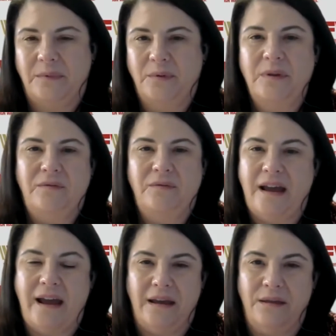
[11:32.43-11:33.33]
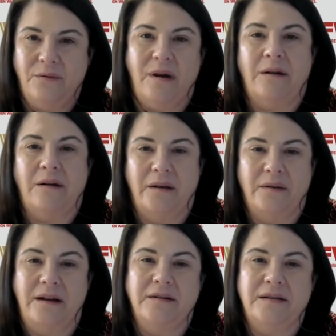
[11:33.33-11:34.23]
through the VA and throughout our
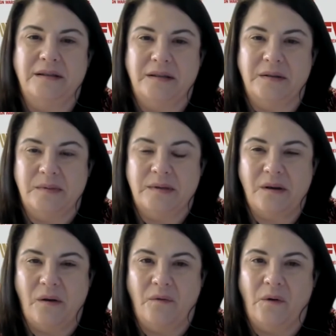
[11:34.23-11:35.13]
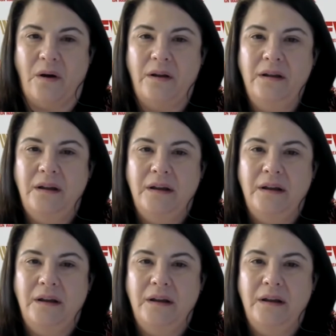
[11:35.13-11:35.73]
healthcare systems overall.